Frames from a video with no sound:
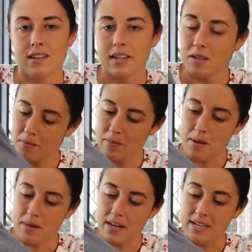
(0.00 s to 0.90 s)
like
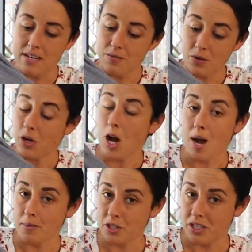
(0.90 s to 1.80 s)
maybe I need it for an
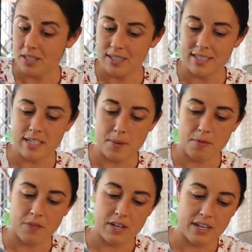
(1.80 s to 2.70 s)
option type
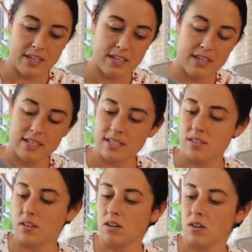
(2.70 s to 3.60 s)
of thing.
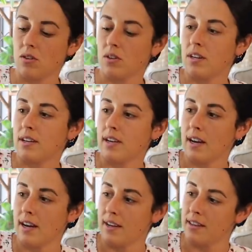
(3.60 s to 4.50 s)
So
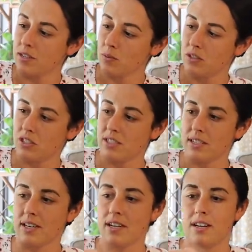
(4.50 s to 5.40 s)
this one's just
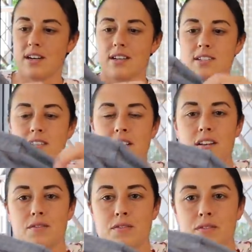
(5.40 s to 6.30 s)
like a nice kind
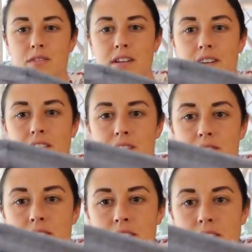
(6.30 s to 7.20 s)
of, I don't know,